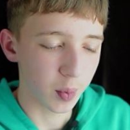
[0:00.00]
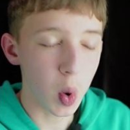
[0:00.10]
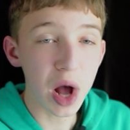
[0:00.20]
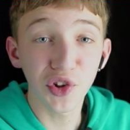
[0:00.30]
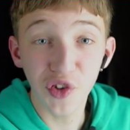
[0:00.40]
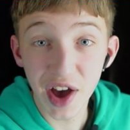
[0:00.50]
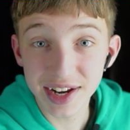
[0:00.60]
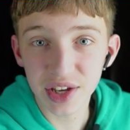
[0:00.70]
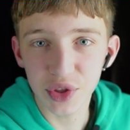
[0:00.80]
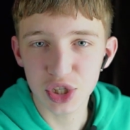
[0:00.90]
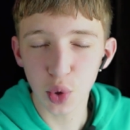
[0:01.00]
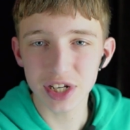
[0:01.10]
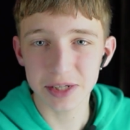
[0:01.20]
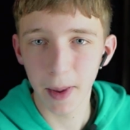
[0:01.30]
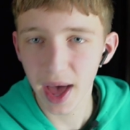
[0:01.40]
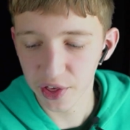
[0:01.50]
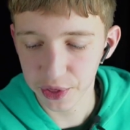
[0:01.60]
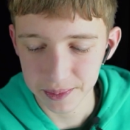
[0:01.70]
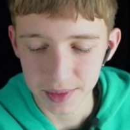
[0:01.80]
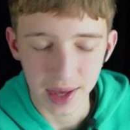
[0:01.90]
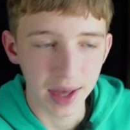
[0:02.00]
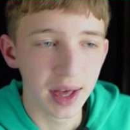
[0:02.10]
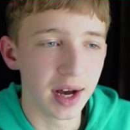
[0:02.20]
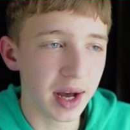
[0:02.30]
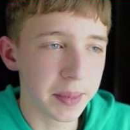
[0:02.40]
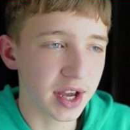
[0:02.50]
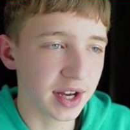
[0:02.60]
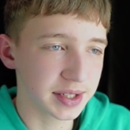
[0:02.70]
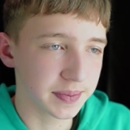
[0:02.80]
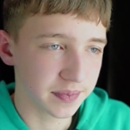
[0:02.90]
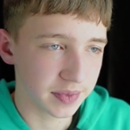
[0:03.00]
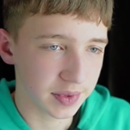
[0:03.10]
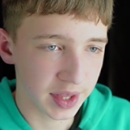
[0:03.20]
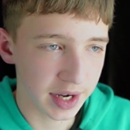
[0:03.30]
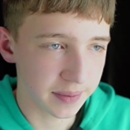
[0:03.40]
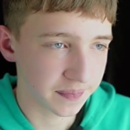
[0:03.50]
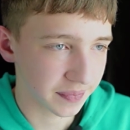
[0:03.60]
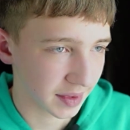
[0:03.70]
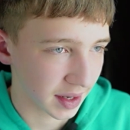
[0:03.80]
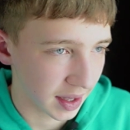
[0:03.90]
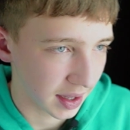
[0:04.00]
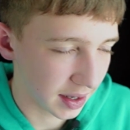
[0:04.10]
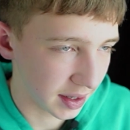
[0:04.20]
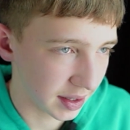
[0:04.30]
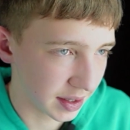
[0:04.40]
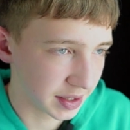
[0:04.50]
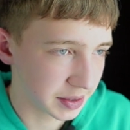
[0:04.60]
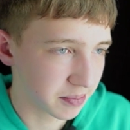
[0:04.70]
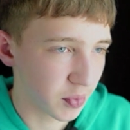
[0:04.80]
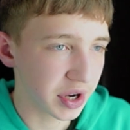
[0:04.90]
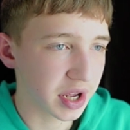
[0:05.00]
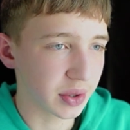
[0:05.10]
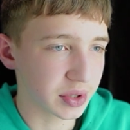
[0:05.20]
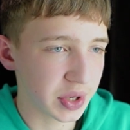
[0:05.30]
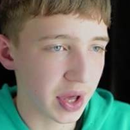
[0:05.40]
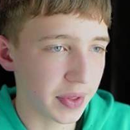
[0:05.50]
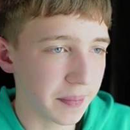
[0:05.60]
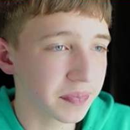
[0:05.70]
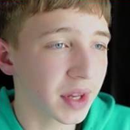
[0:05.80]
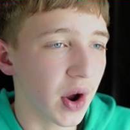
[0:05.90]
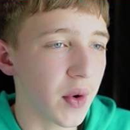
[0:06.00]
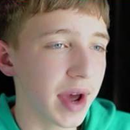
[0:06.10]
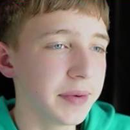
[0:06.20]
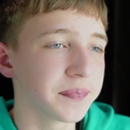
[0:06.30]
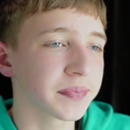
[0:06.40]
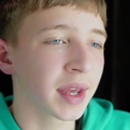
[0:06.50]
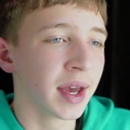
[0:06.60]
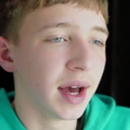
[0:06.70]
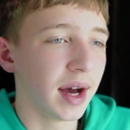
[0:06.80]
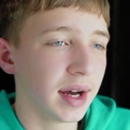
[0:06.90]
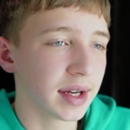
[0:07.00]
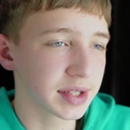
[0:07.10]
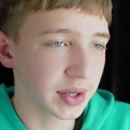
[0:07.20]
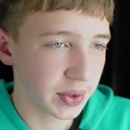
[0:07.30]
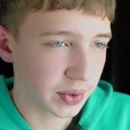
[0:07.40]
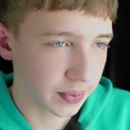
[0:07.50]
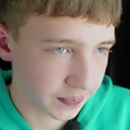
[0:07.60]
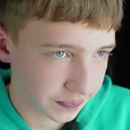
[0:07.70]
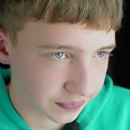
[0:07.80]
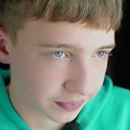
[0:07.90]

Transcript: while finding the shortest path, because that is ridiculous to add them. All right, so